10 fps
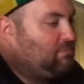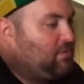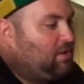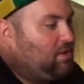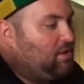good
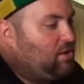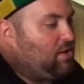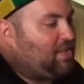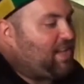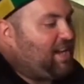stuff.
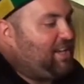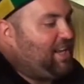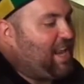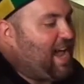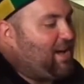la
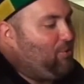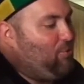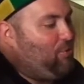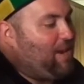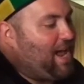
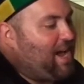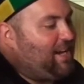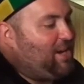la